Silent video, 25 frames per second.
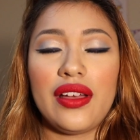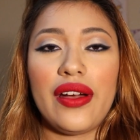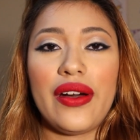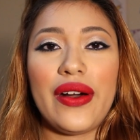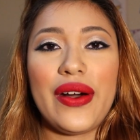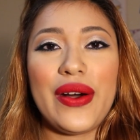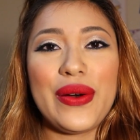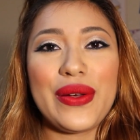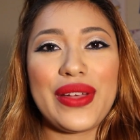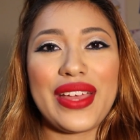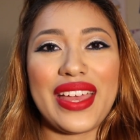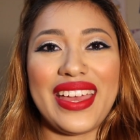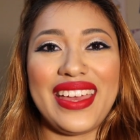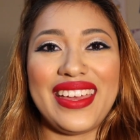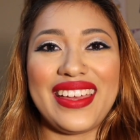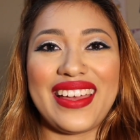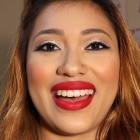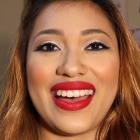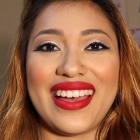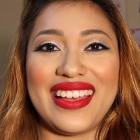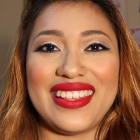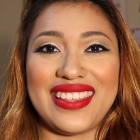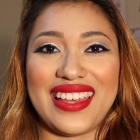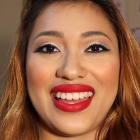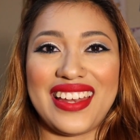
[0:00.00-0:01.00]
Okay
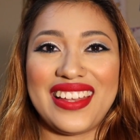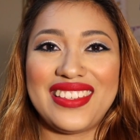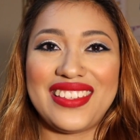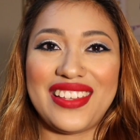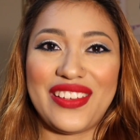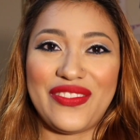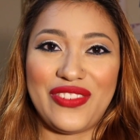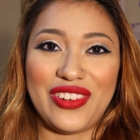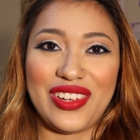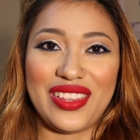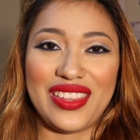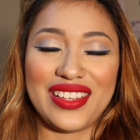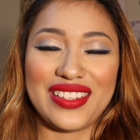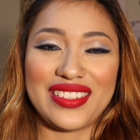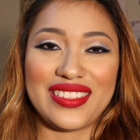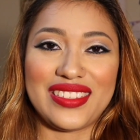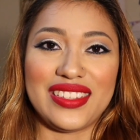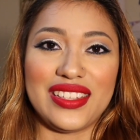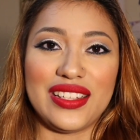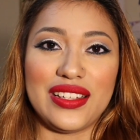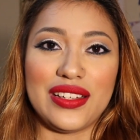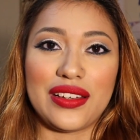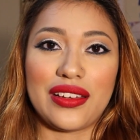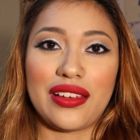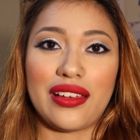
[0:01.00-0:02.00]
guys, that is it for this
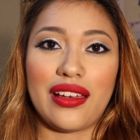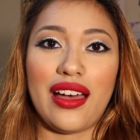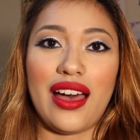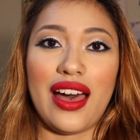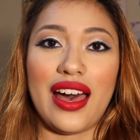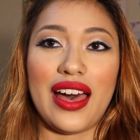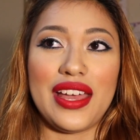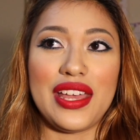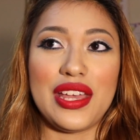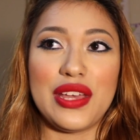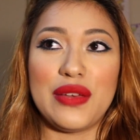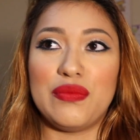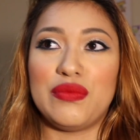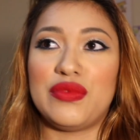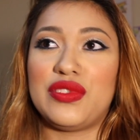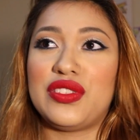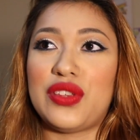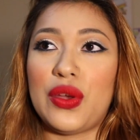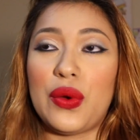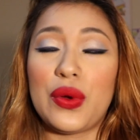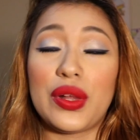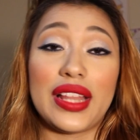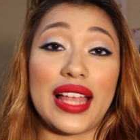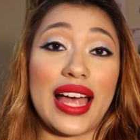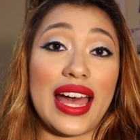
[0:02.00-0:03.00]
look. I am
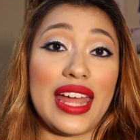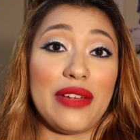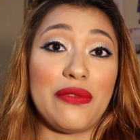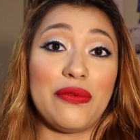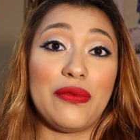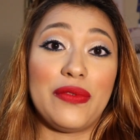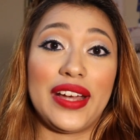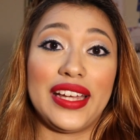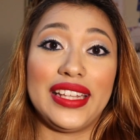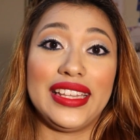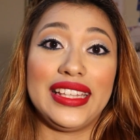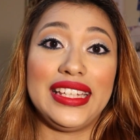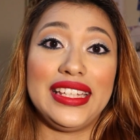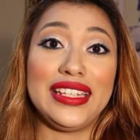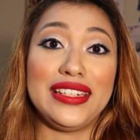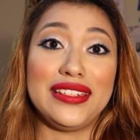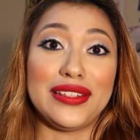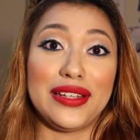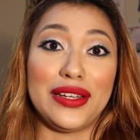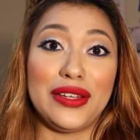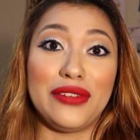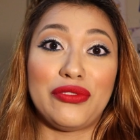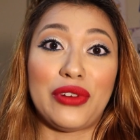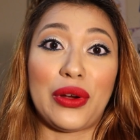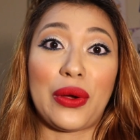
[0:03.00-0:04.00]
so glad I'm finally
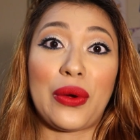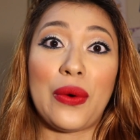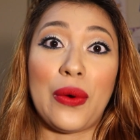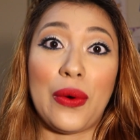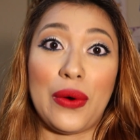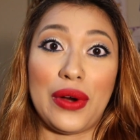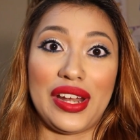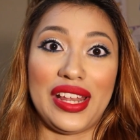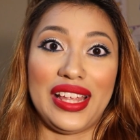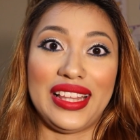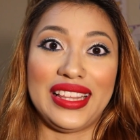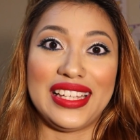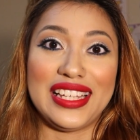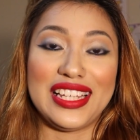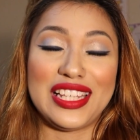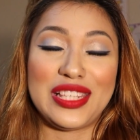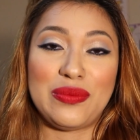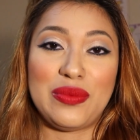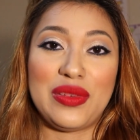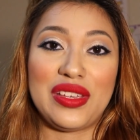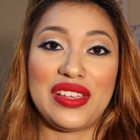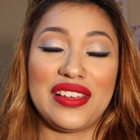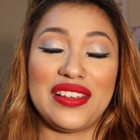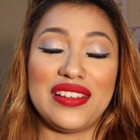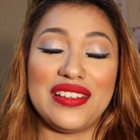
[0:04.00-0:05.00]
done recording
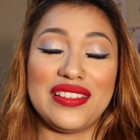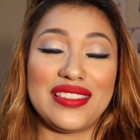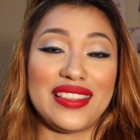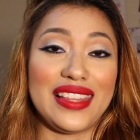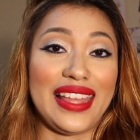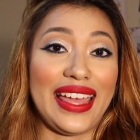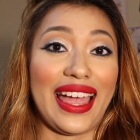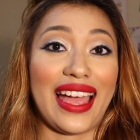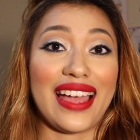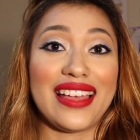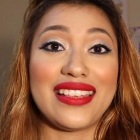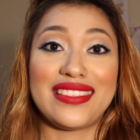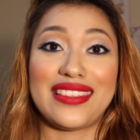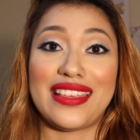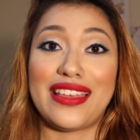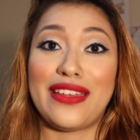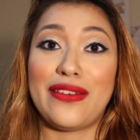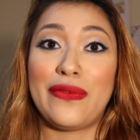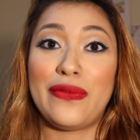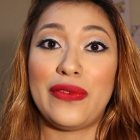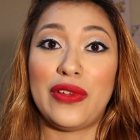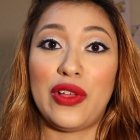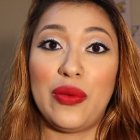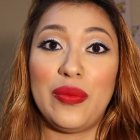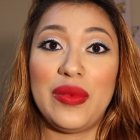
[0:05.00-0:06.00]
this because, like I
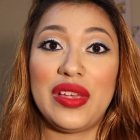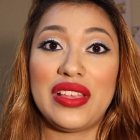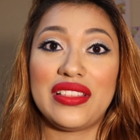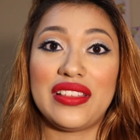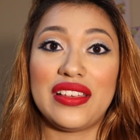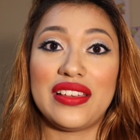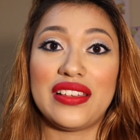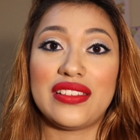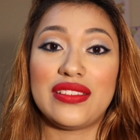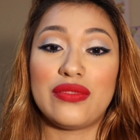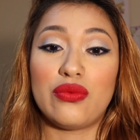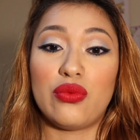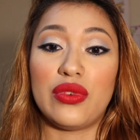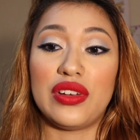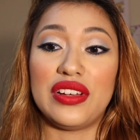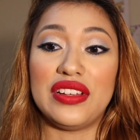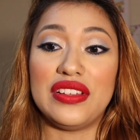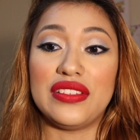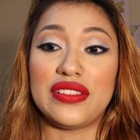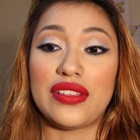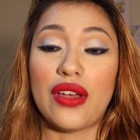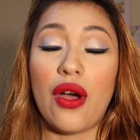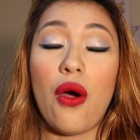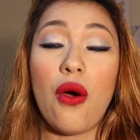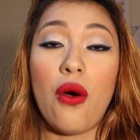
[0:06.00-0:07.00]
said, filming this
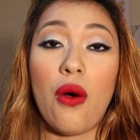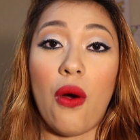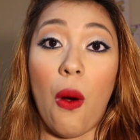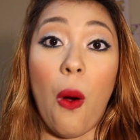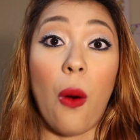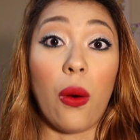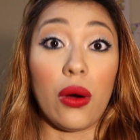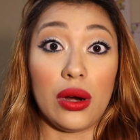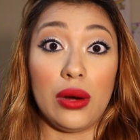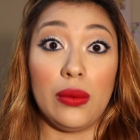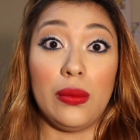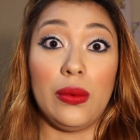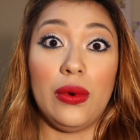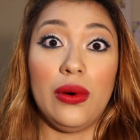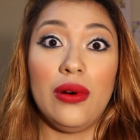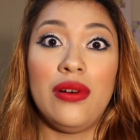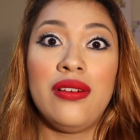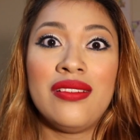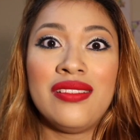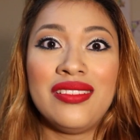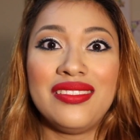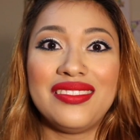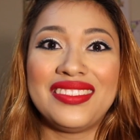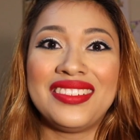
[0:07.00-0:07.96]
was horrible.